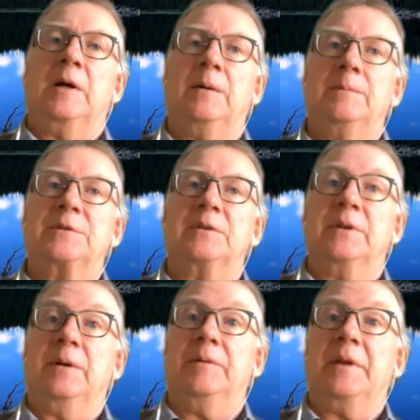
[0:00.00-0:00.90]

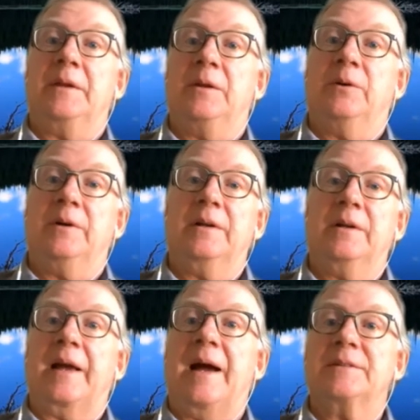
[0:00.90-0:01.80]
certainly within the oil
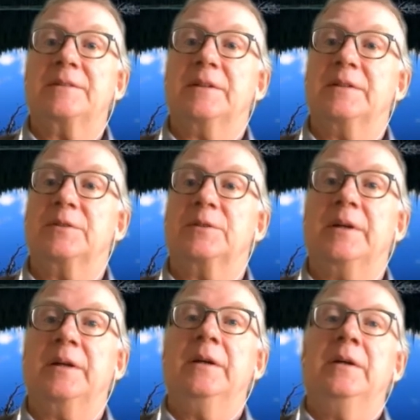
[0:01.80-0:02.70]
and gas
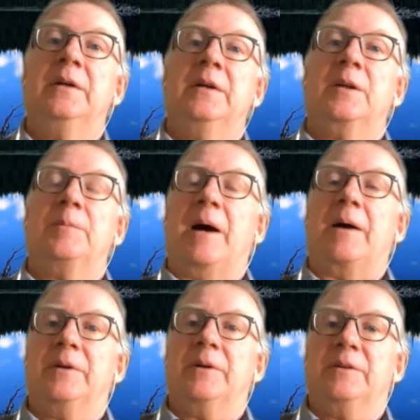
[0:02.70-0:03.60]
industry. the
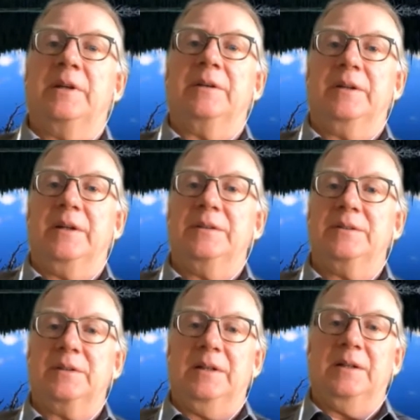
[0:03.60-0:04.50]
power
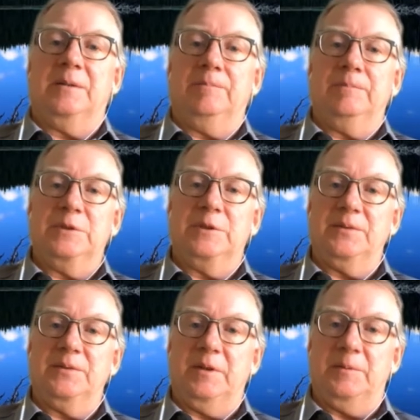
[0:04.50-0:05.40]
utilities still
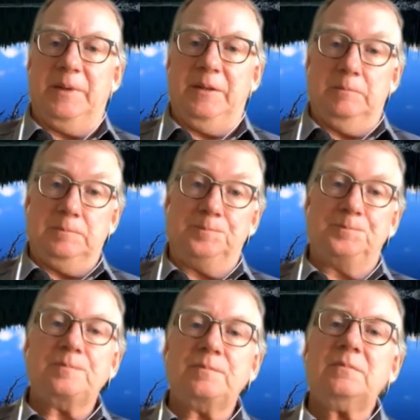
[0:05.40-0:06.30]
seem to be
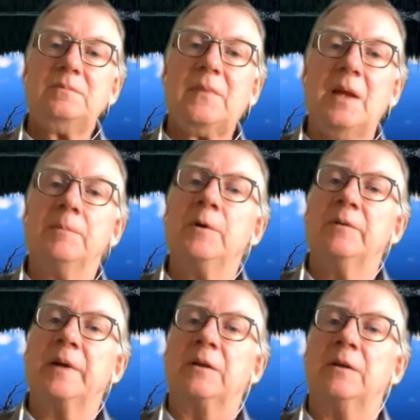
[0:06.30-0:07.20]

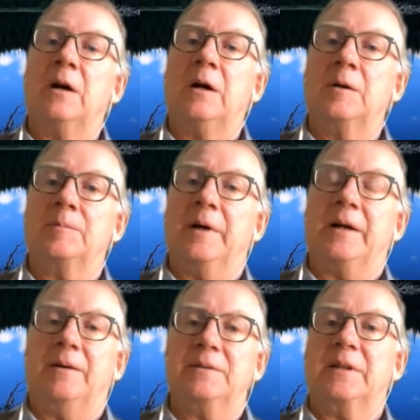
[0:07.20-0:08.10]
moving along, but
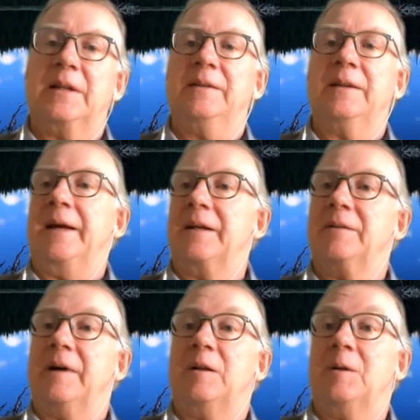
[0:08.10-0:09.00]
obviously land
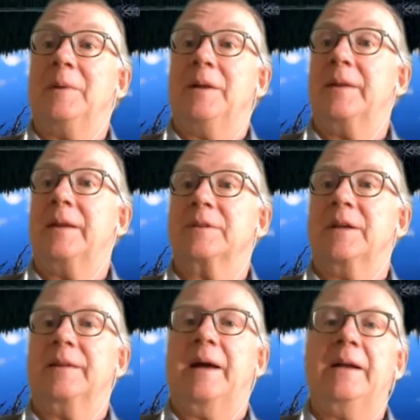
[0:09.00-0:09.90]
development and things
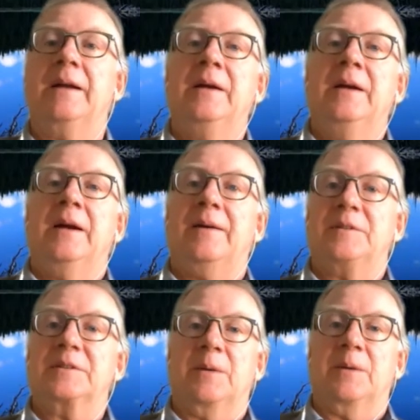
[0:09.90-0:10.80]
like that have
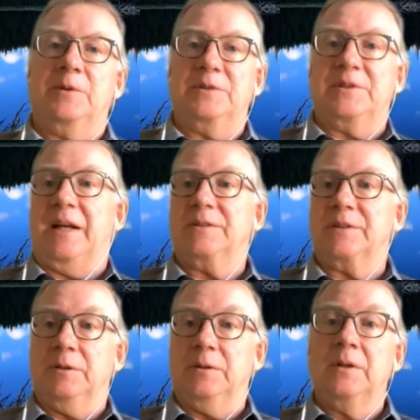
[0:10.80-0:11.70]
just come to a
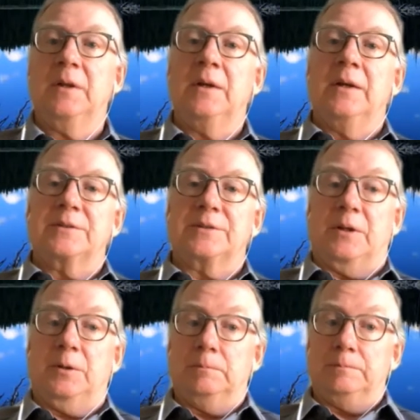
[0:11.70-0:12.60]
standstill. So